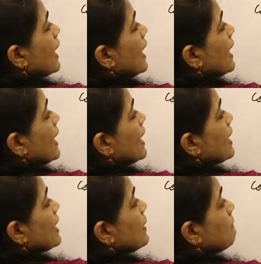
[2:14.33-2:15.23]

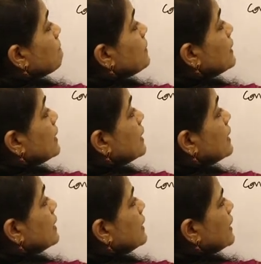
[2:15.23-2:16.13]

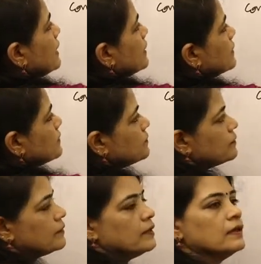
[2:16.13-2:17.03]
ABD.
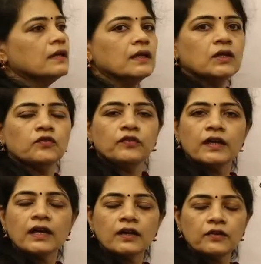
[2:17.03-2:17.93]

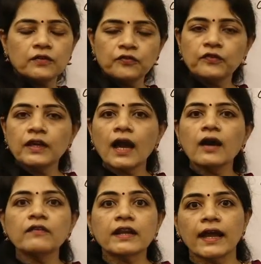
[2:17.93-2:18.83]
If we
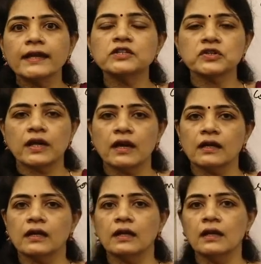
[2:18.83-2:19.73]
have a right
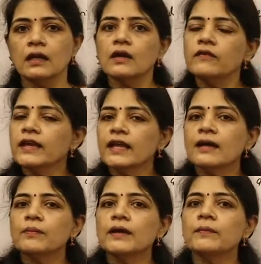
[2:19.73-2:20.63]
triangle, we can
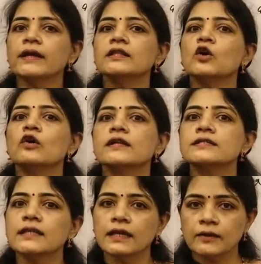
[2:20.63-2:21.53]
apply Pythagoras
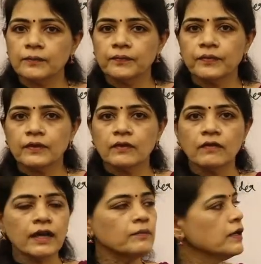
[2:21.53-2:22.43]
theorem.
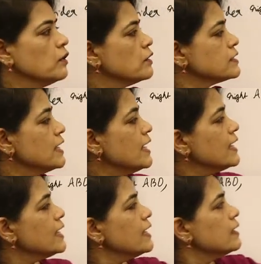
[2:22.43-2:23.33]
Why? Because
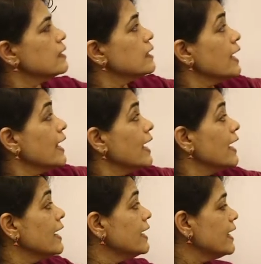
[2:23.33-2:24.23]
here
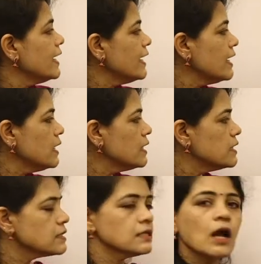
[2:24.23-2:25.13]
AD
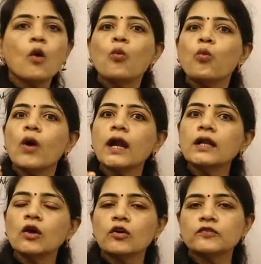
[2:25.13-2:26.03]
is
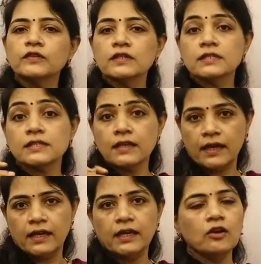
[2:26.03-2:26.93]
one of the
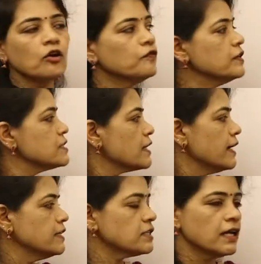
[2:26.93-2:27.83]
side of this
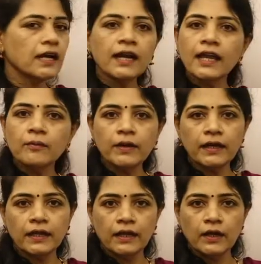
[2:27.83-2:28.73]
right triangle
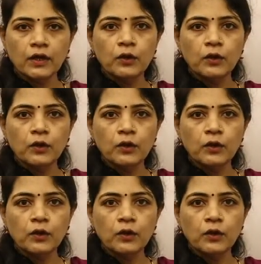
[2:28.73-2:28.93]
ABD.